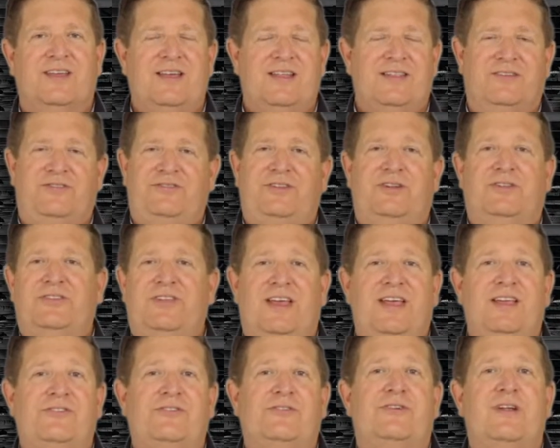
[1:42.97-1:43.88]
The steel
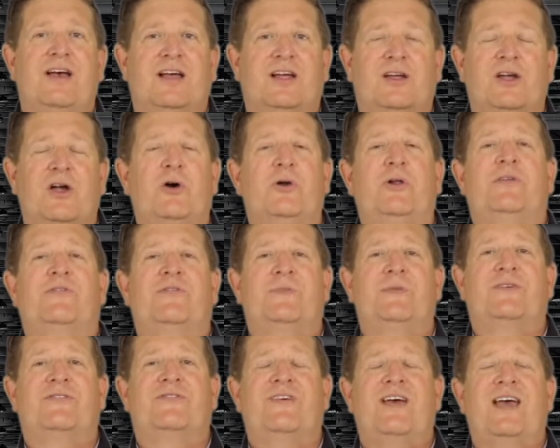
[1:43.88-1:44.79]
tanks are not coated from
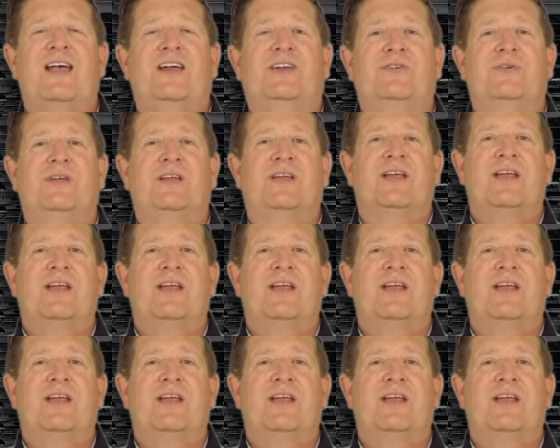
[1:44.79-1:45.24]
the factory,